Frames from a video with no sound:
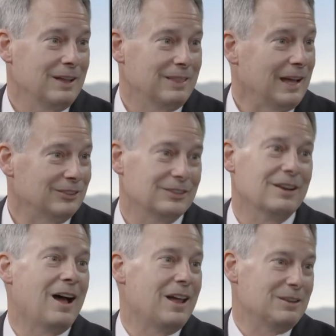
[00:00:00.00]
That's
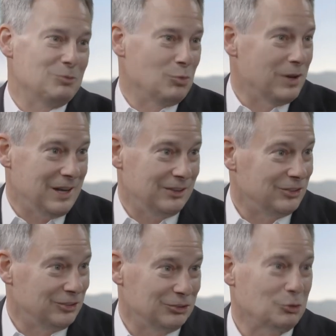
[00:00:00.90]
not what
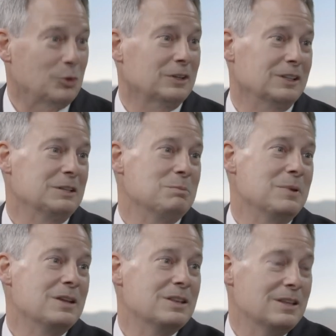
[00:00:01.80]
has historically
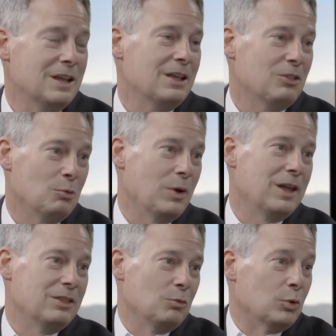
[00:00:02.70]
been the
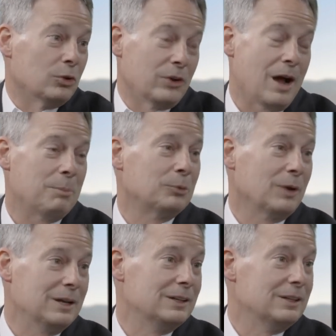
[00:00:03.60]
way the world
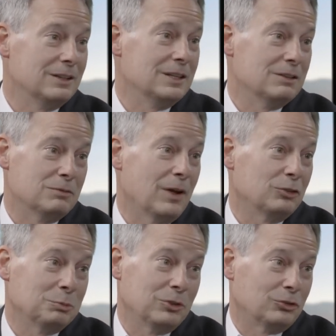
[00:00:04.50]
operated in the
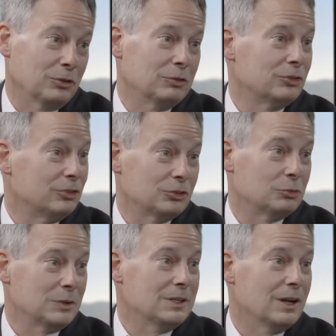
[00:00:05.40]
investment services
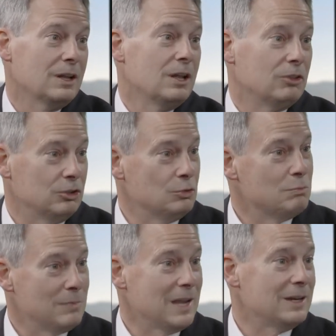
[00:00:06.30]
arena, that you
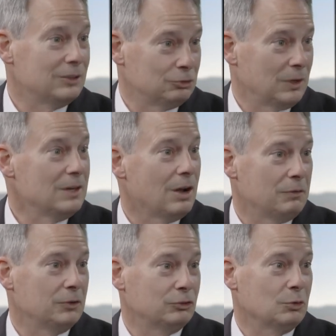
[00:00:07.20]
made a
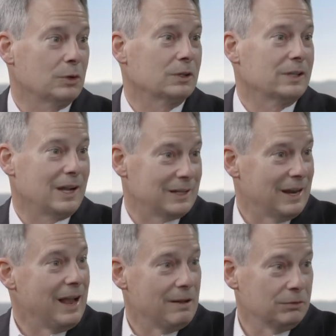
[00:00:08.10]
trade-off historically. I
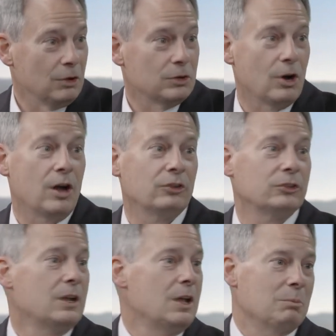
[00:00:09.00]
can have low
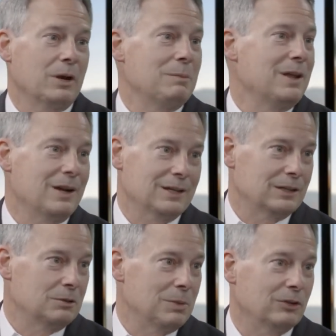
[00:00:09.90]
cost, but I may not
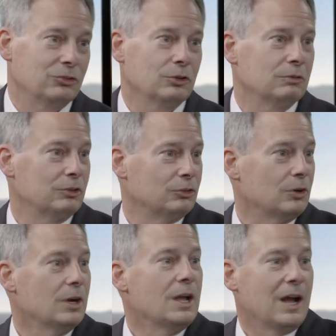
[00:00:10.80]
get the best service,
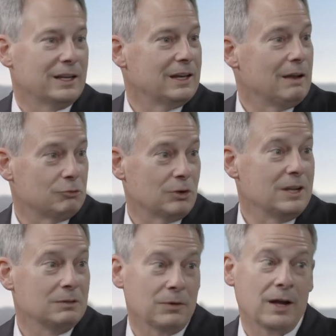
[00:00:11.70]
or I can have
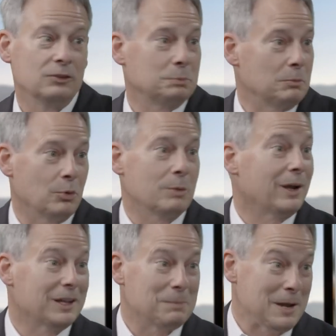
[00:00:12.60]
great advice, but boy, am
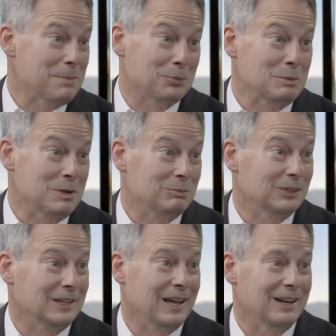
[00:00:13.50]
I going to pay a premium
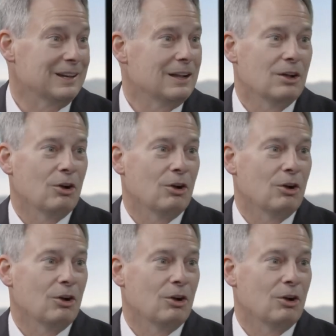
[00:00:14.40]
to get it.